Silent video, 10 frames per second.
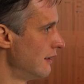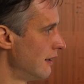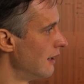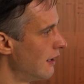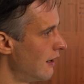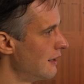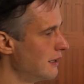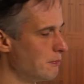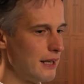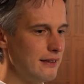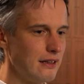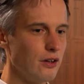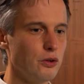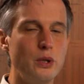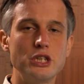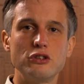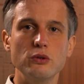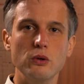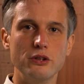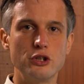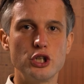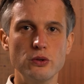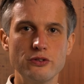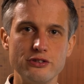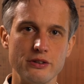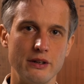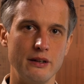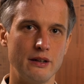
And depending on which tool you choose,